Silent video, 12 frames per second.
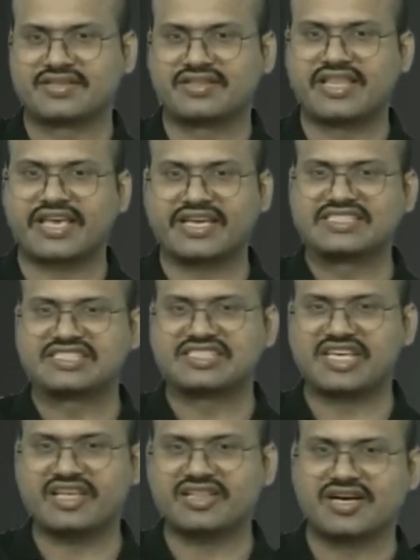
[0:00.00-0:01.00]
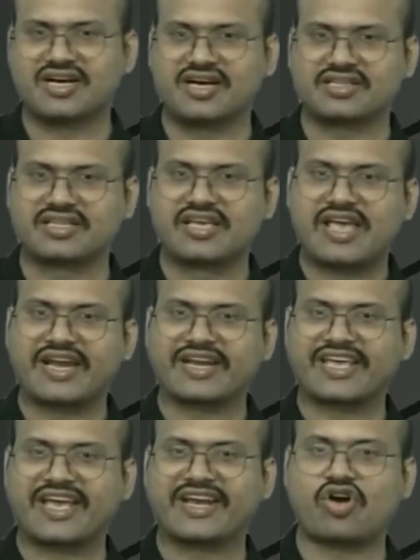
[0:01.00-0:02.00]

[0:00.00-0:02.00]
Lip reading: They can shake the earth and can